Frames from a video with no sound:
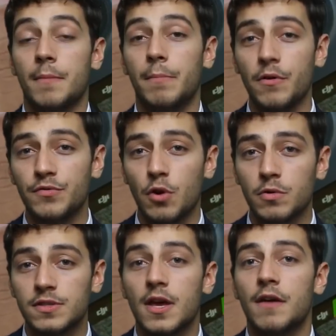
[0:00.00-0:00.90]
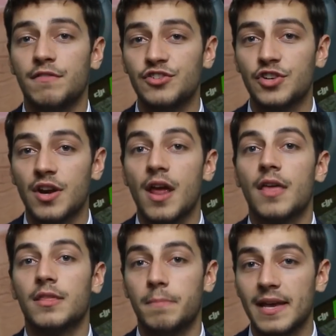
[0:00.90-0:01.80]
Both drones feature
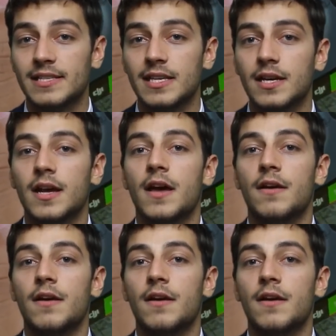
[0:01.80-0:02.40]
the basic